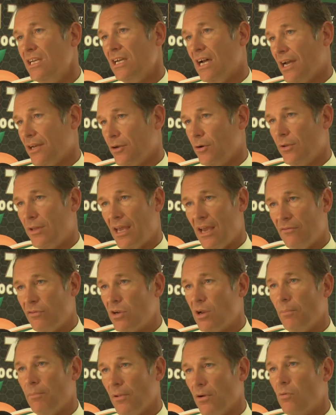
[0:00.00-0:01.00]
I know they have a
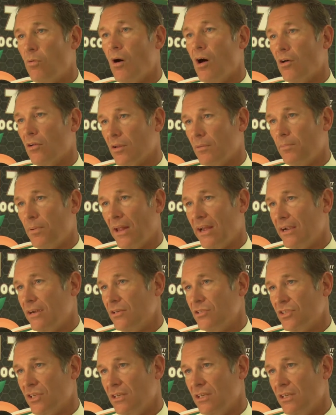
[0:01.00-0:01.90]
couple of quality players.